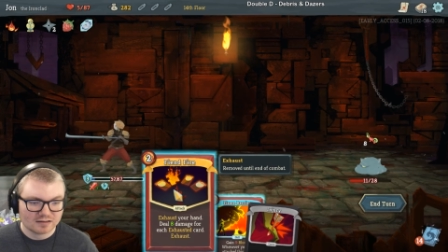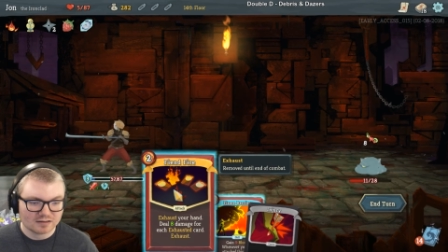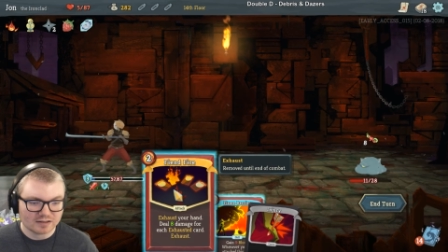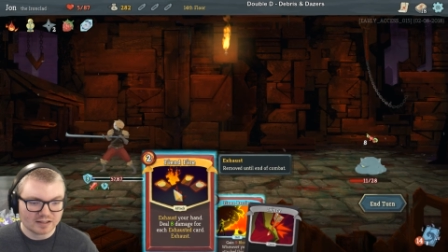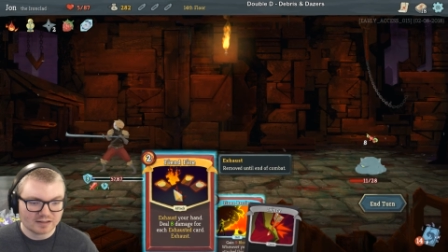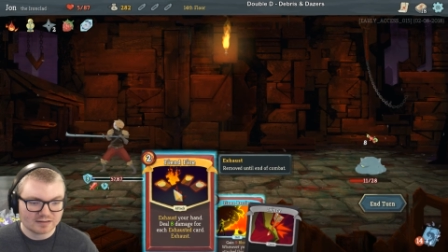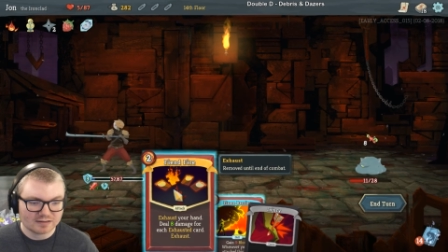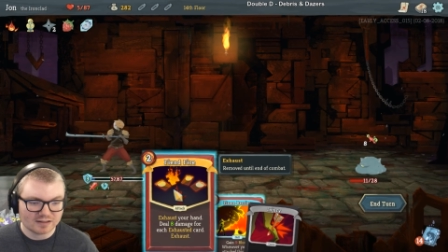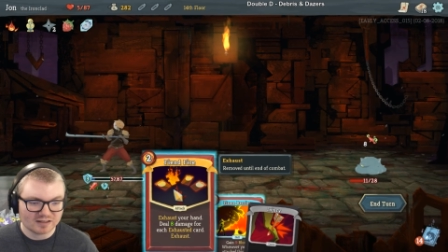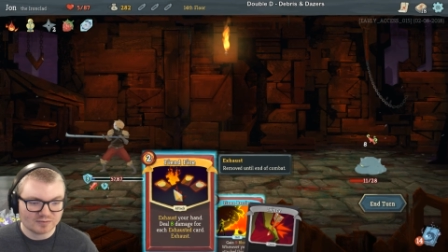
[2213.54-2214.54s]
Deal 8
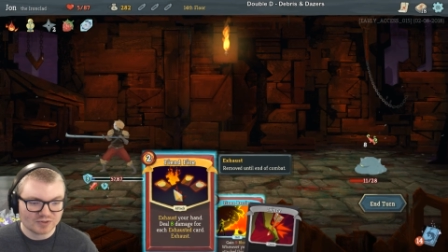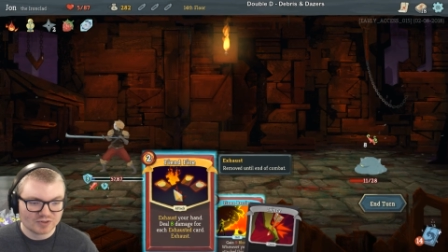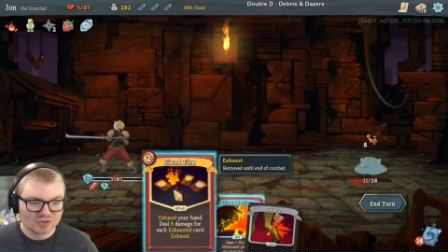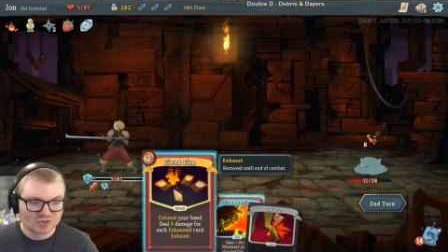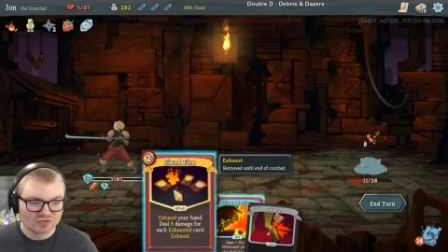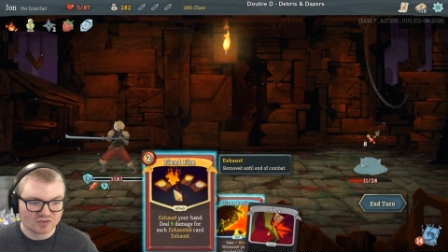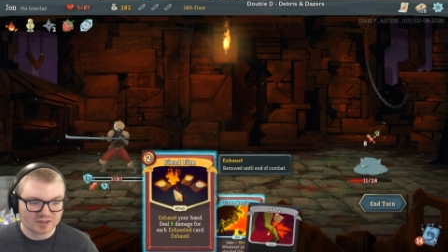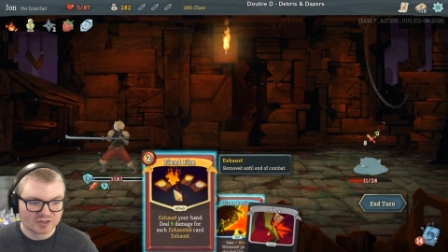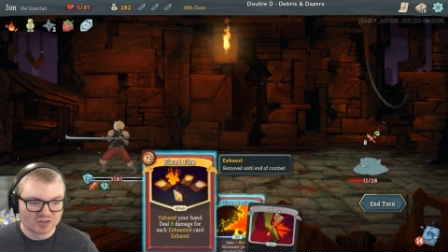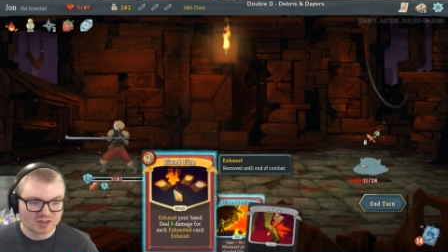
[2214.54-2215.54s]
damage for
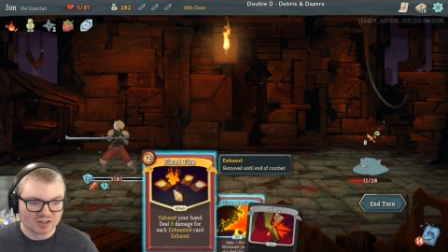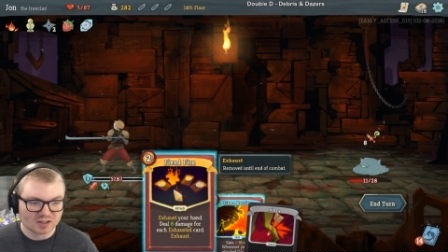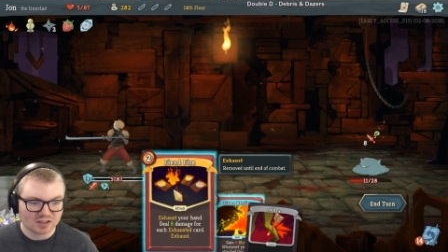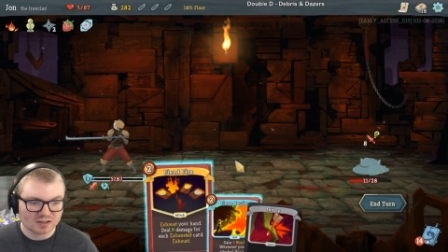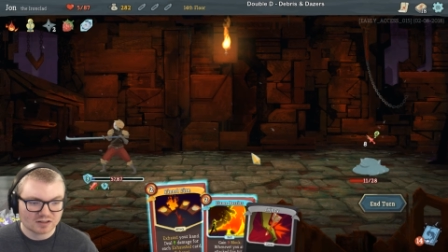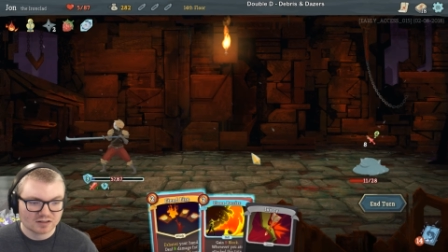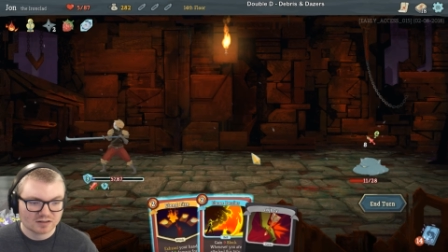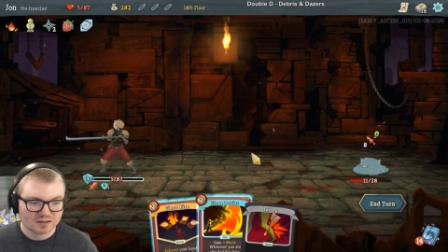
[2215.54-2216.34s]
each card.